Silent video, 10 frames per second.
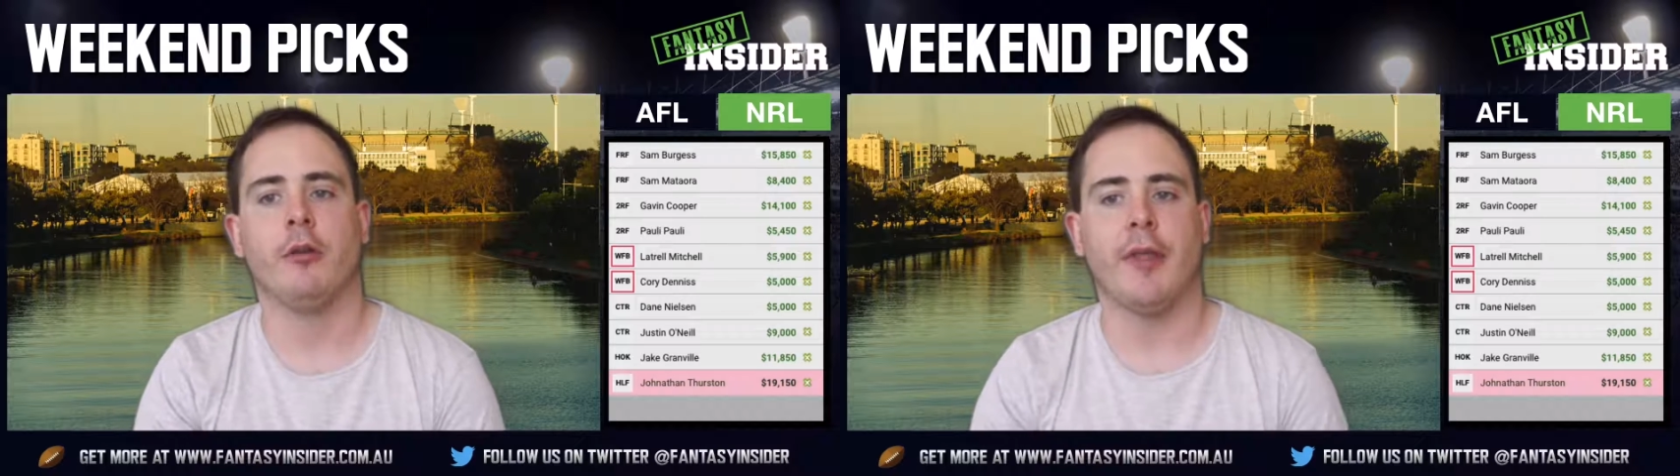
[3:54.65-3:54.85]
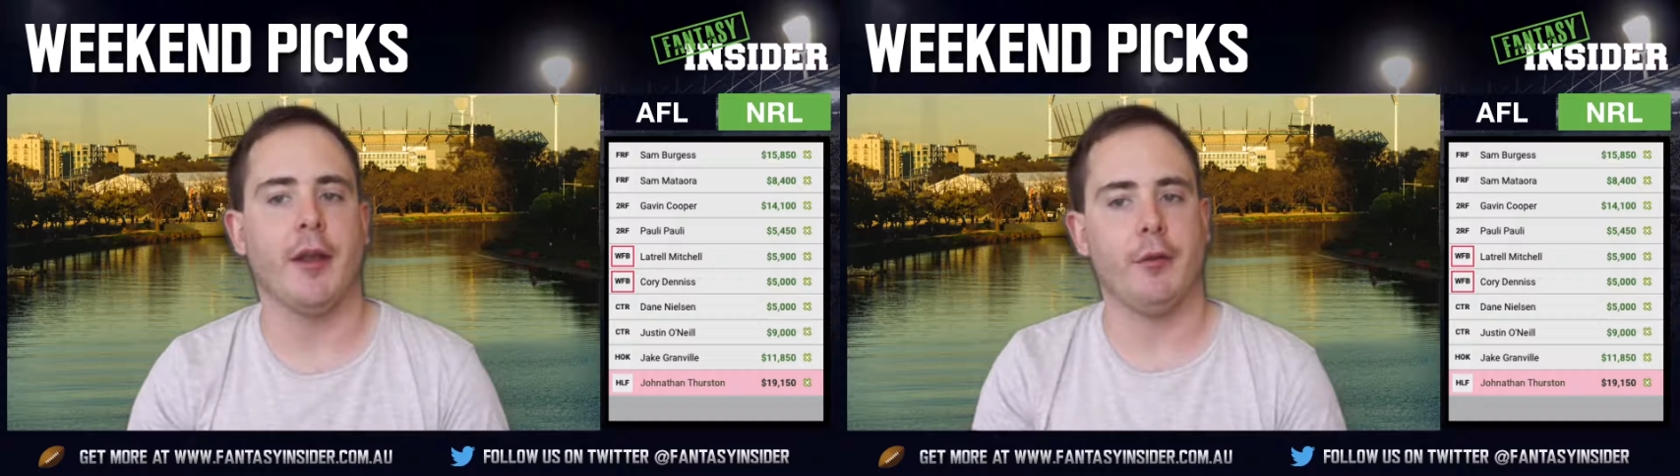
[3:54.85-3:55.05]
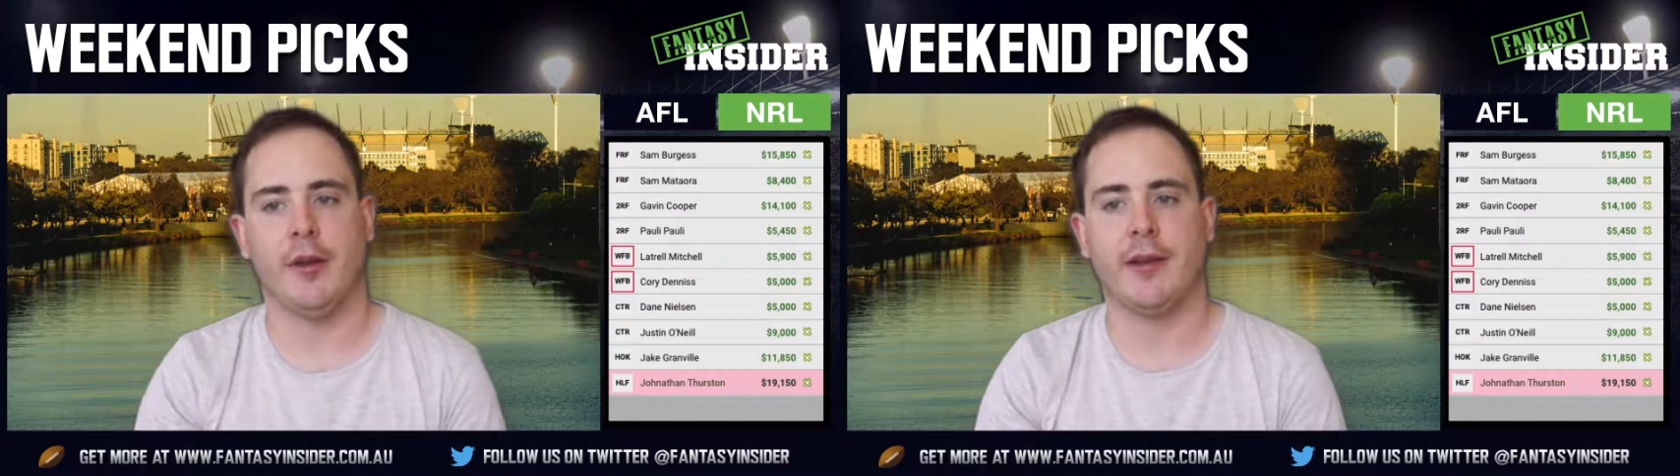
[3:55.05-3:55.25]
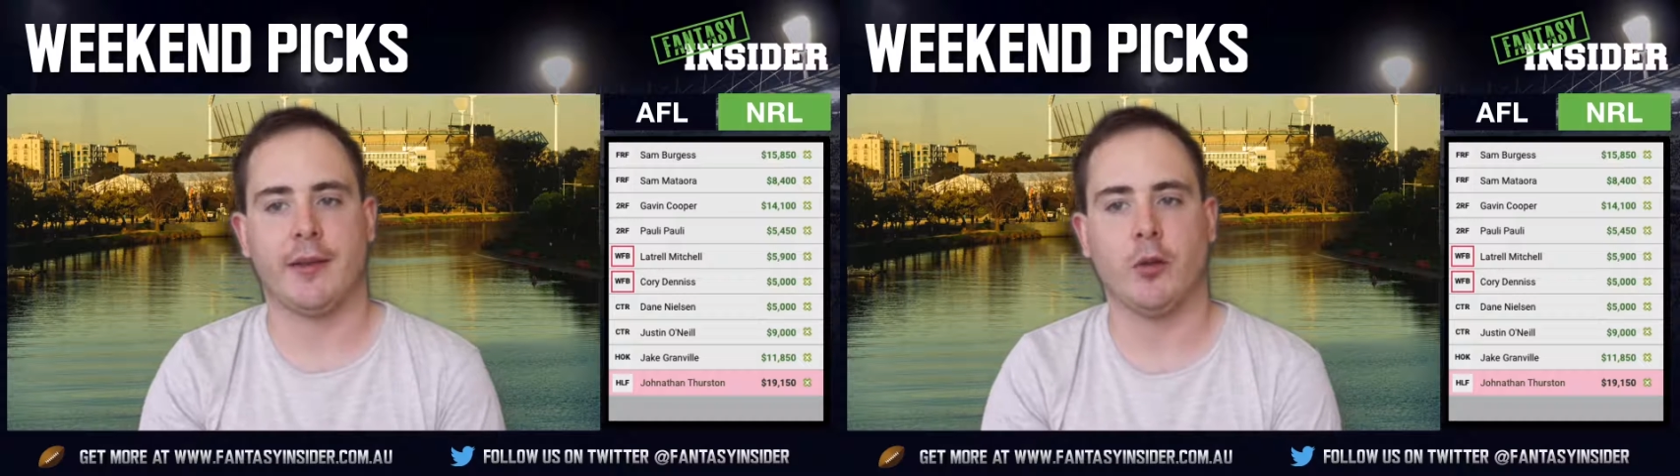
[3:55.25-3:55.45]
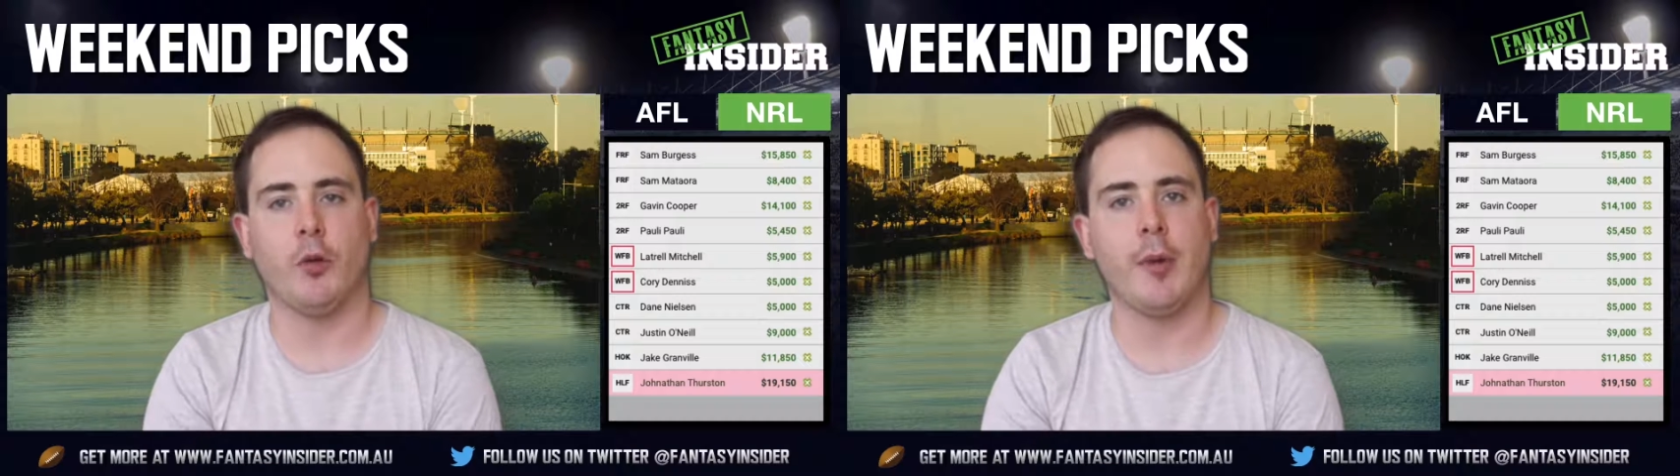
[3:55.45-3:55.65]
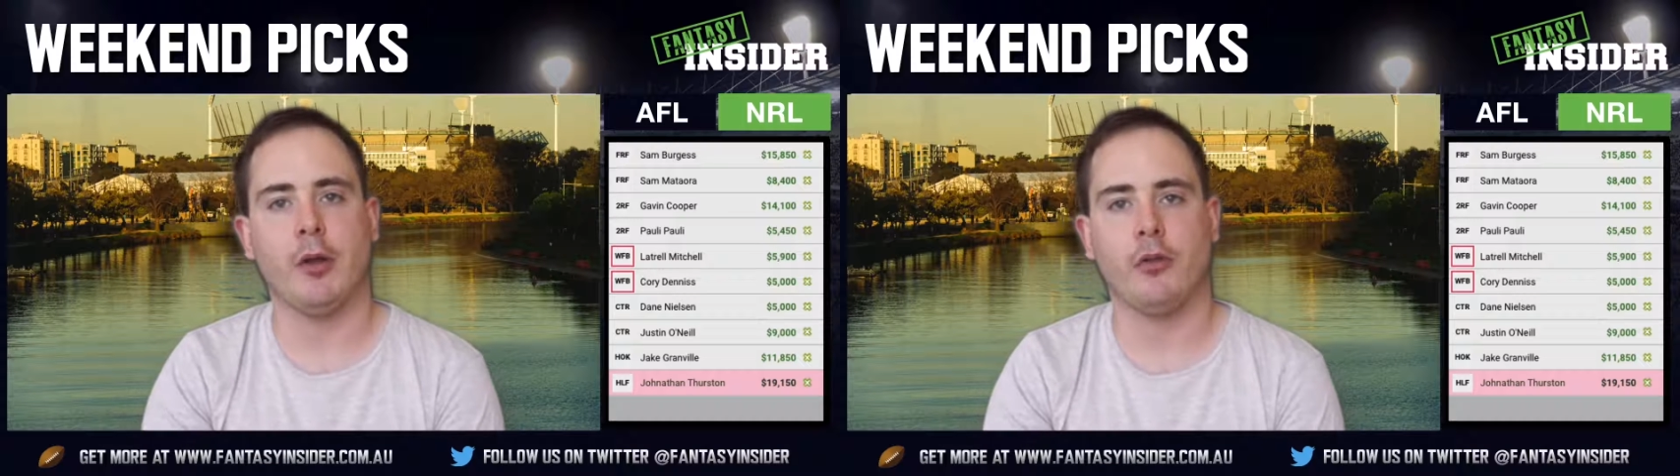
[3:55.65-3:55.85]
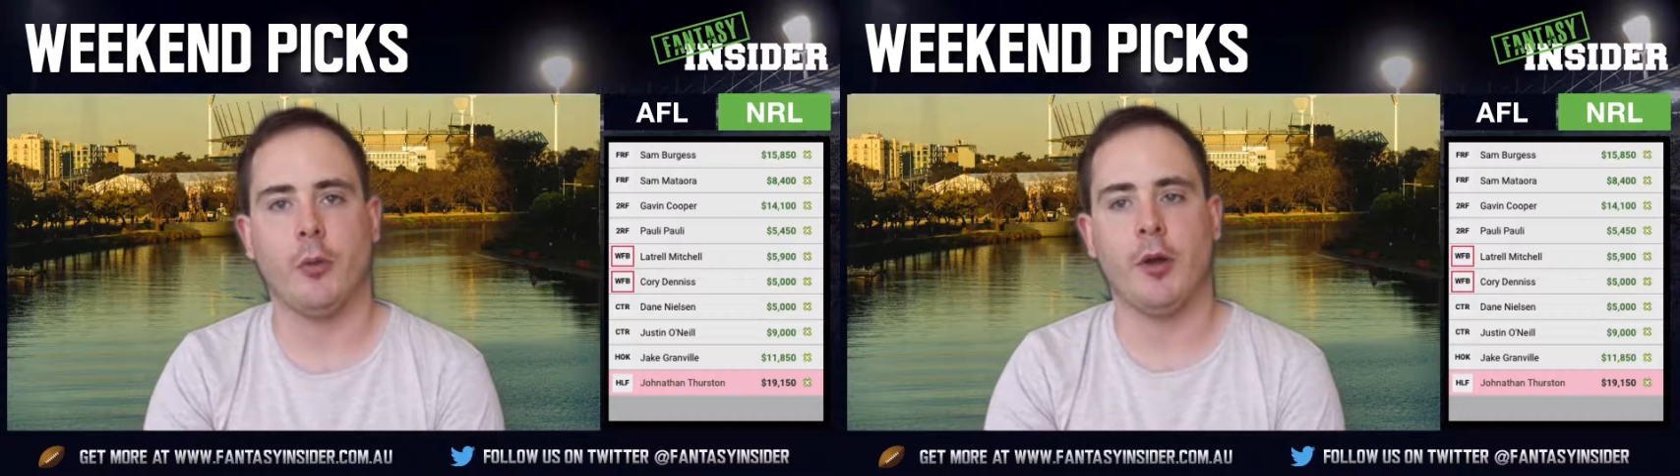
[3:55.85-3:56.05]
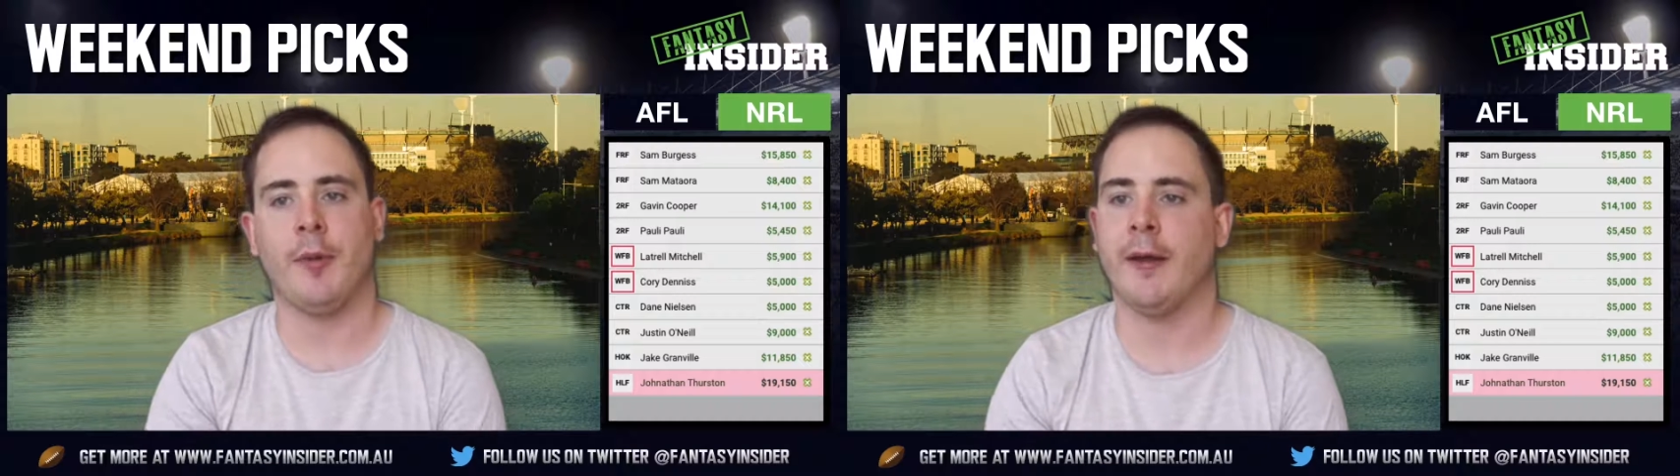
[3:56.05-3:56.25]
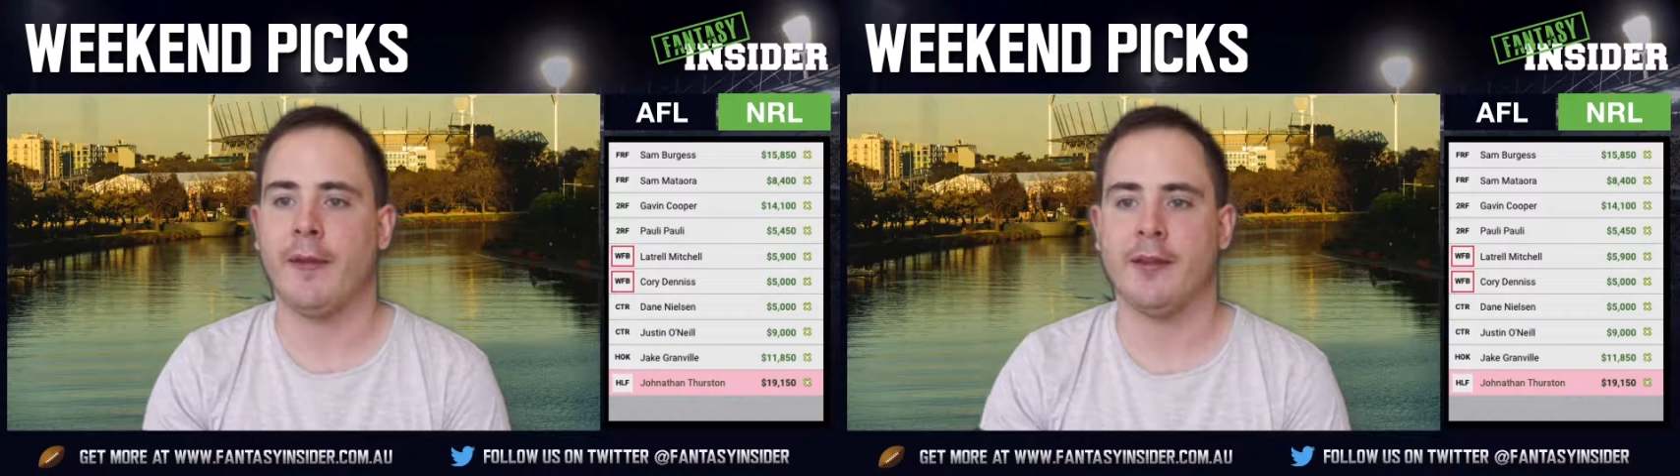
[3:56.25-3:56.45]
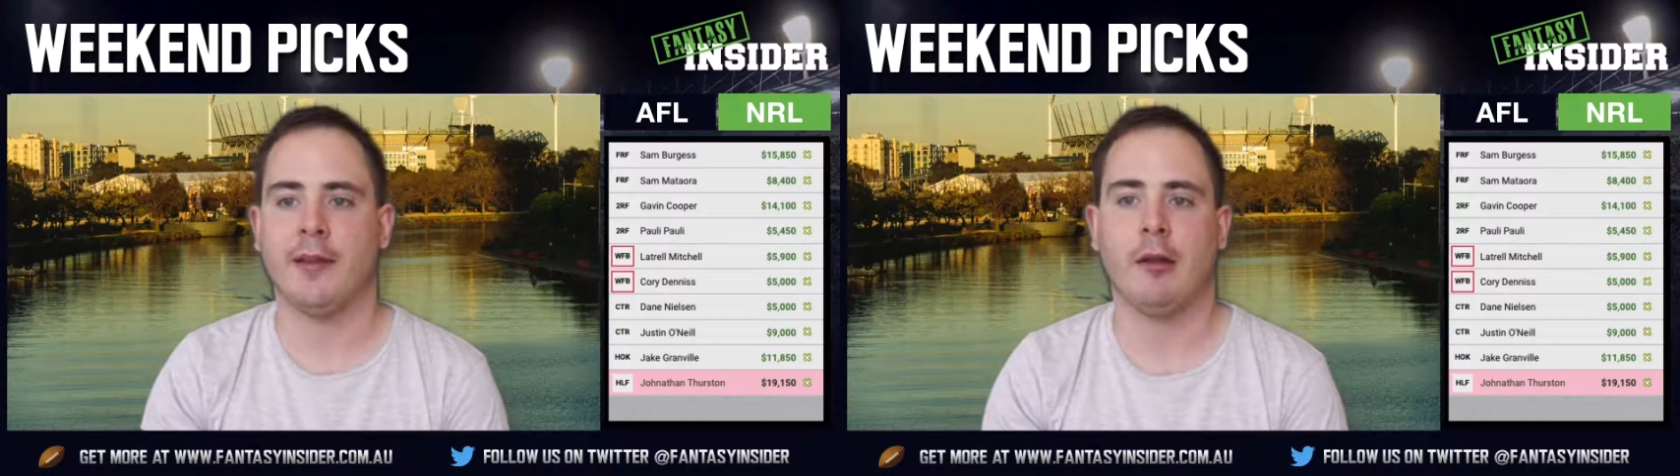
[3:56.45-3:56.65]
they don't need to score much to earn back
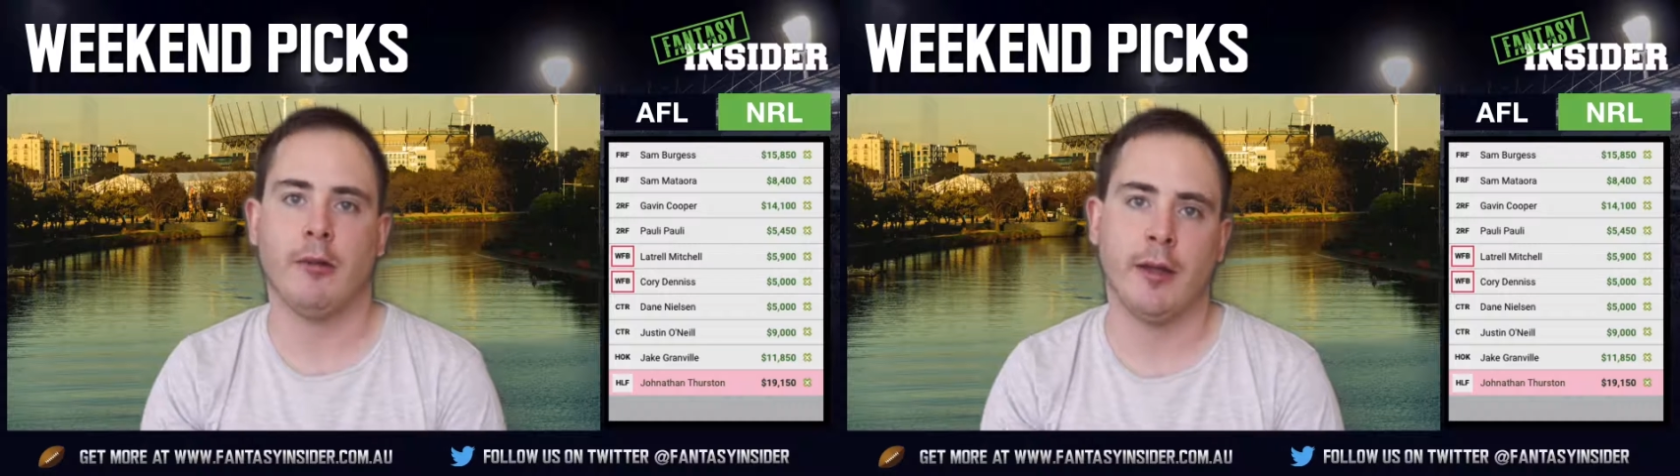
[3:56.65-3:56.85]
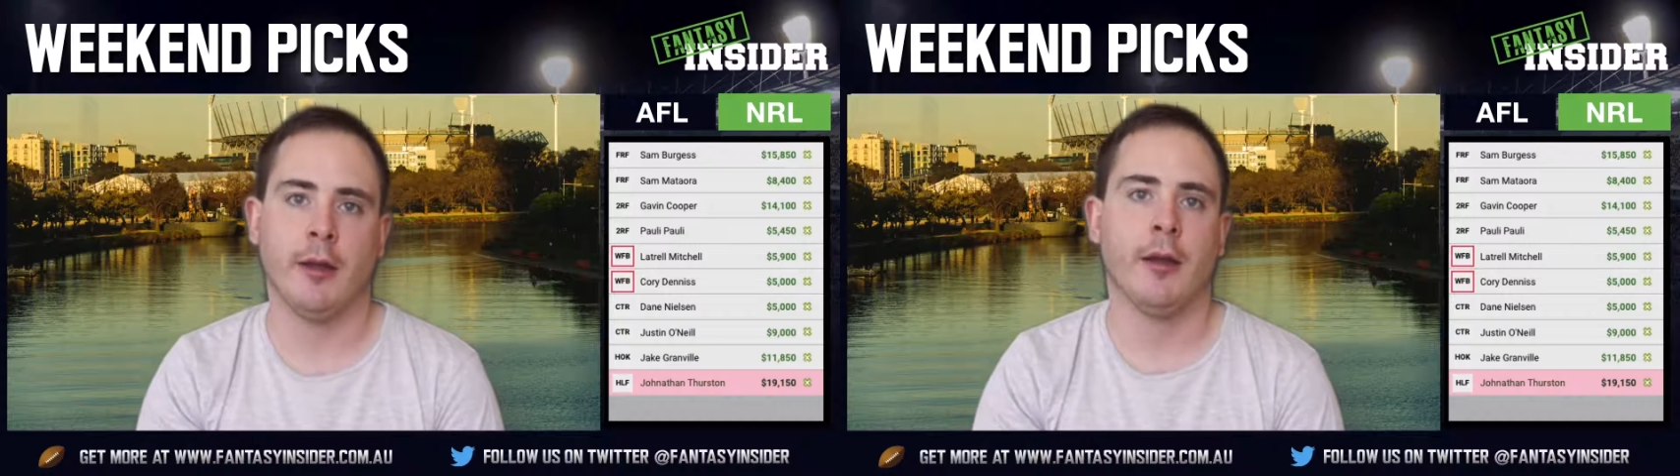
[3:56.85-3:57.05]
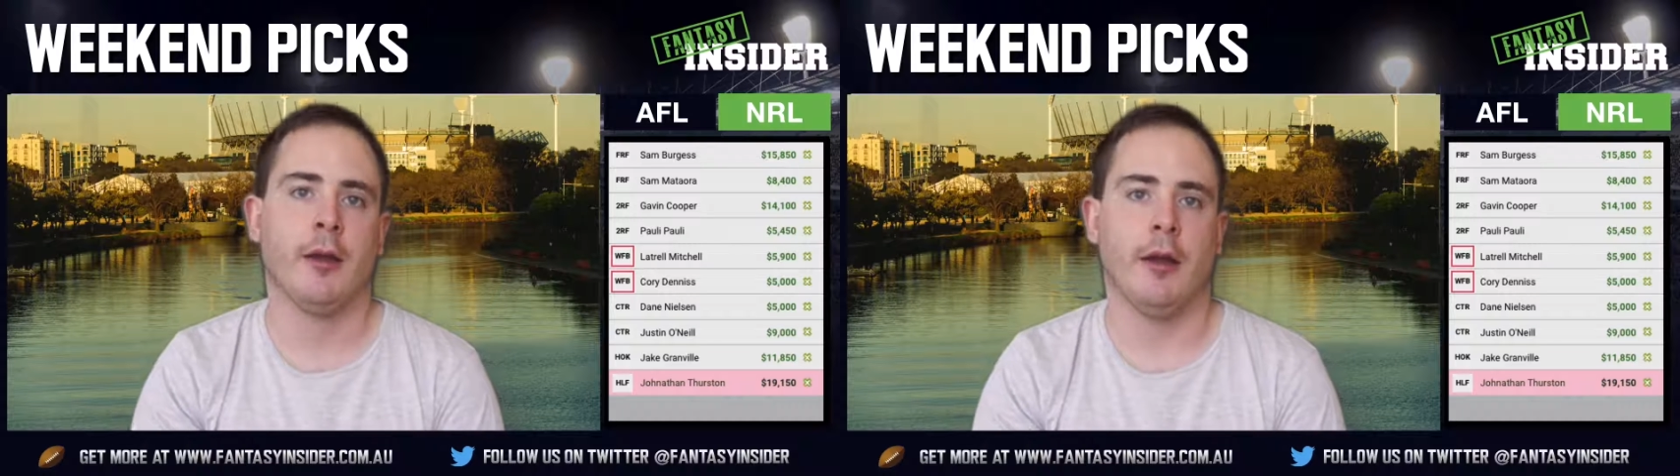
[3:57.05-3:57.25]
their salary,